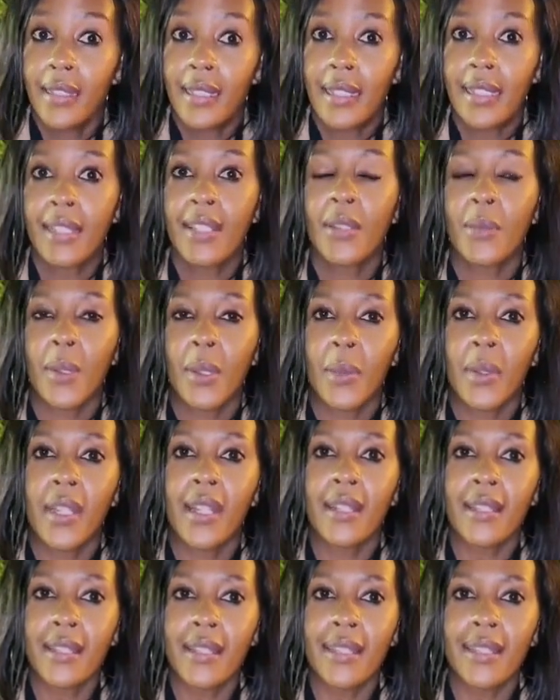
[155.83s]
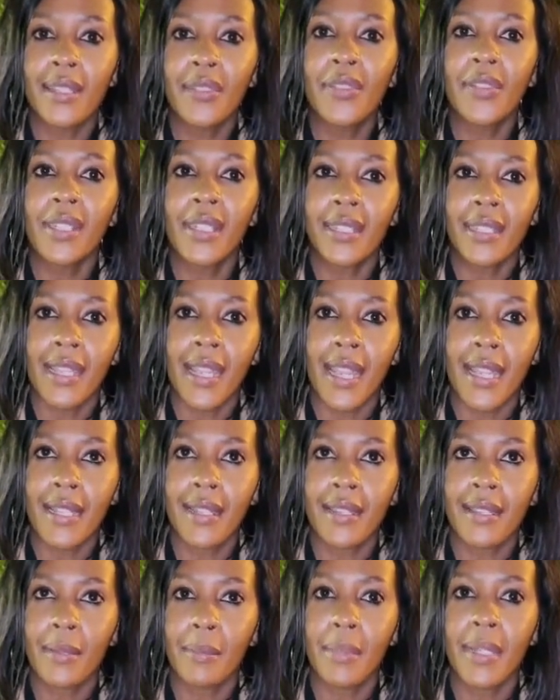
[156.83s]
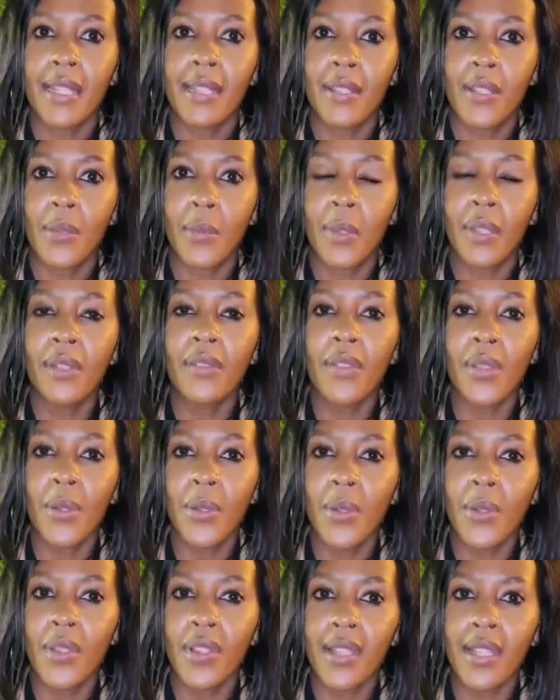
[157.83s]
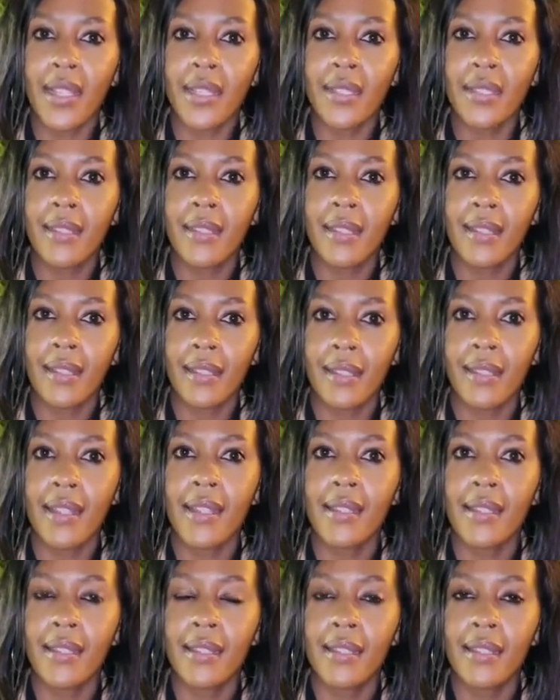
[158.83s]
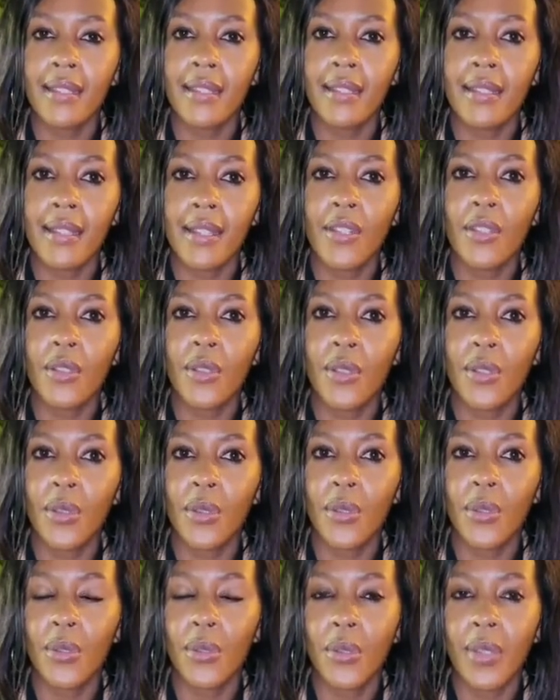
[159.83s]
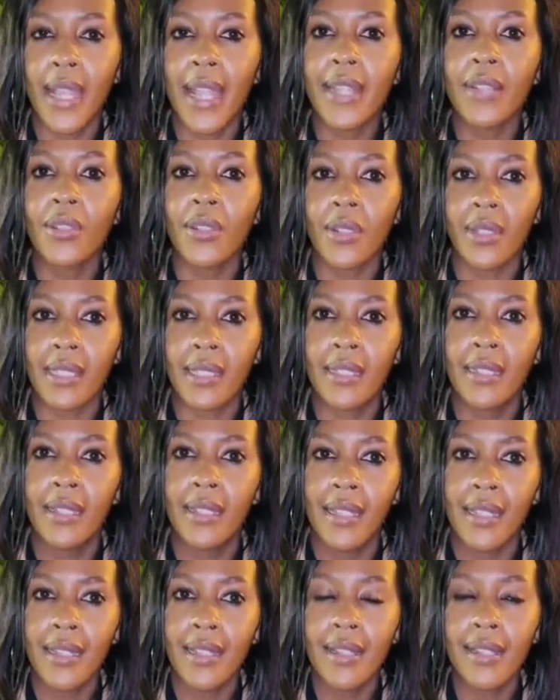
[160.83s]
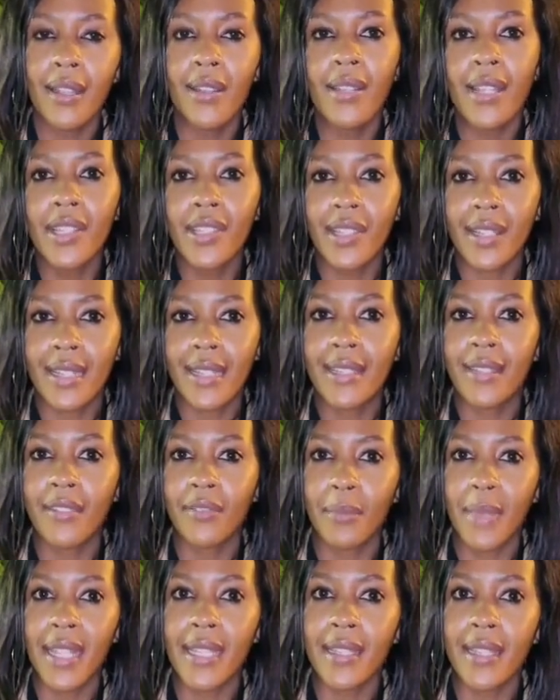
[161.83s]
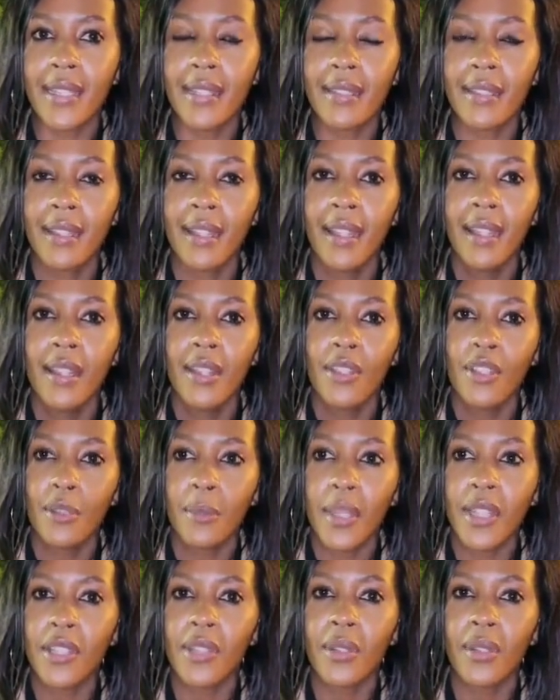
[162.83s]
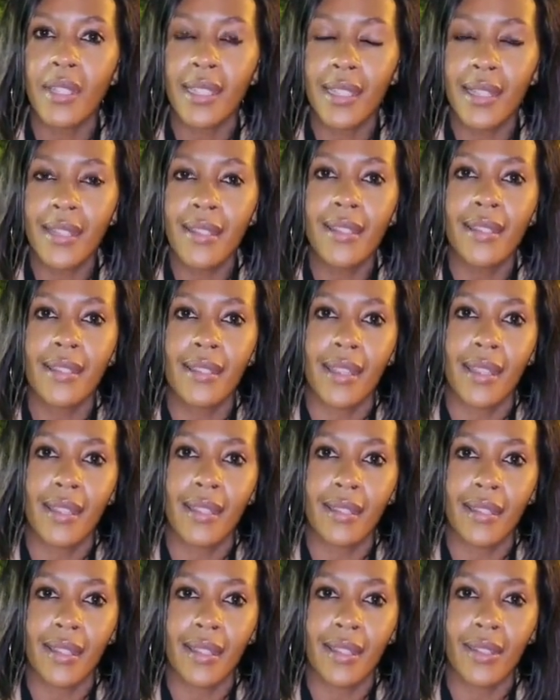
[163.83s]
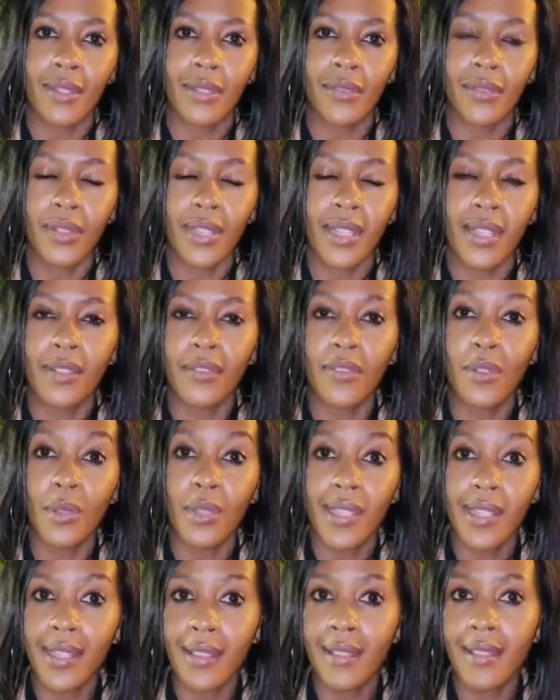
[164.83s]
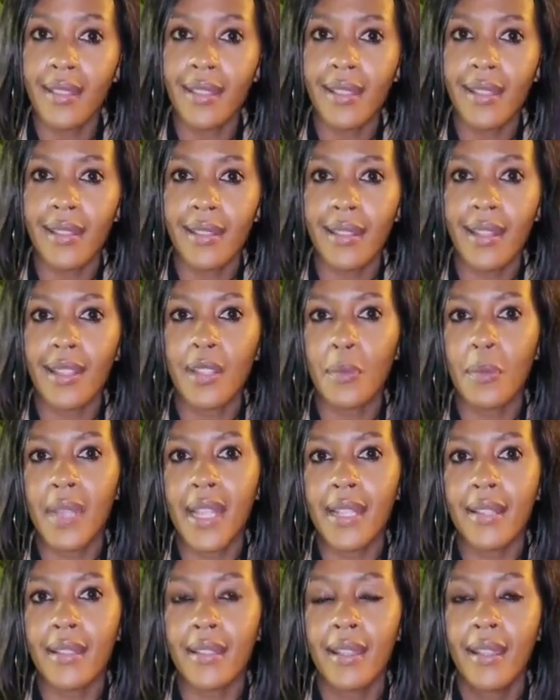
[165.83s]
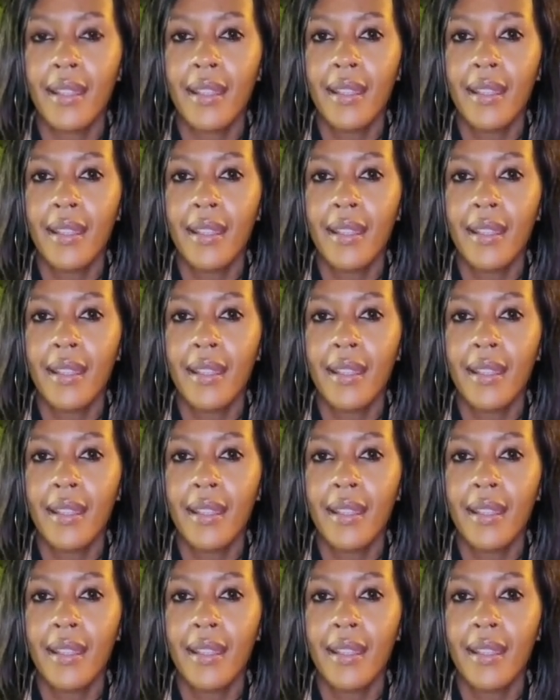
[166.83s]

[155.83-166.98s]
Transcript: this is where we are. It's a difficult case, but it's one of those that the state needs to act on. It is our legislative mandate to make sure that kids are taken care of. It's unfortunate that this takes place